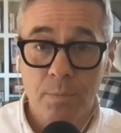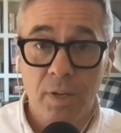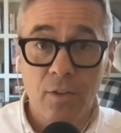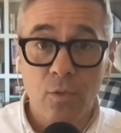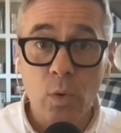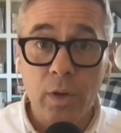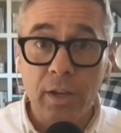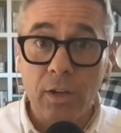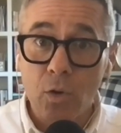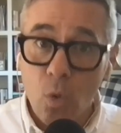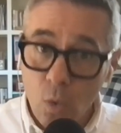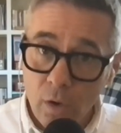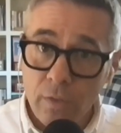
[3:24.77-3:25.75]
But if we
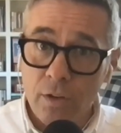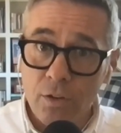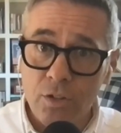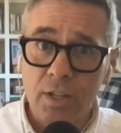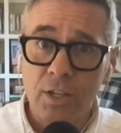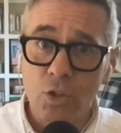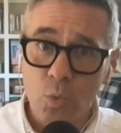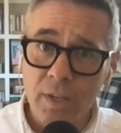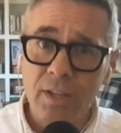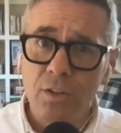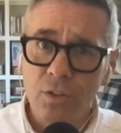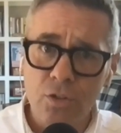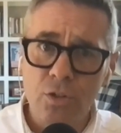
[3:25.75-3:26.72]
ignore those things, we
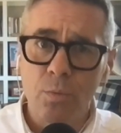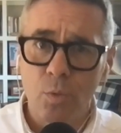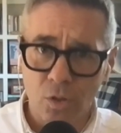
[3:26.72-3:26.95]
can do some